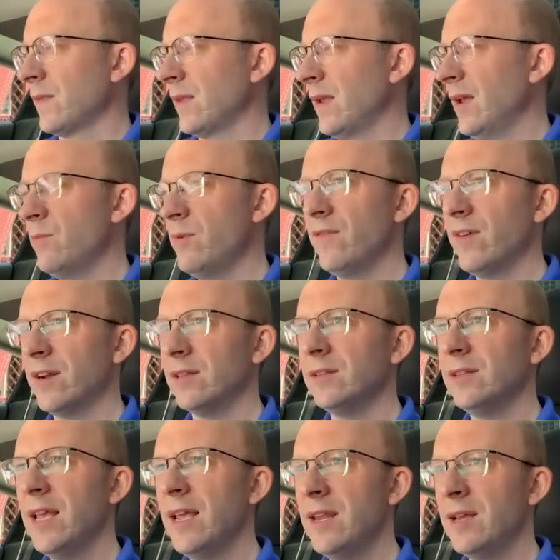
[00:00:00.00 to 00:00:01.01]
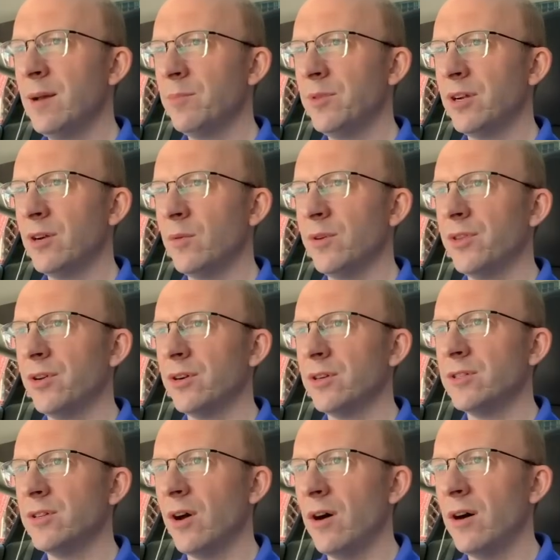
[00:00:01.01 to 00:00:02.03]
And we've got a lady up there with her
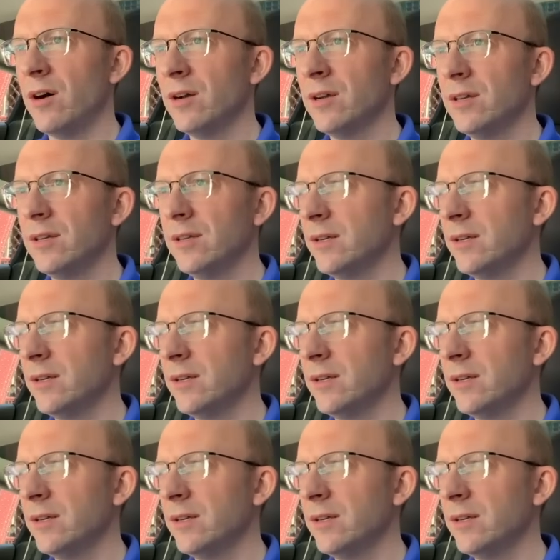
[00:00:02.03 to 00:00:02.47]
dog.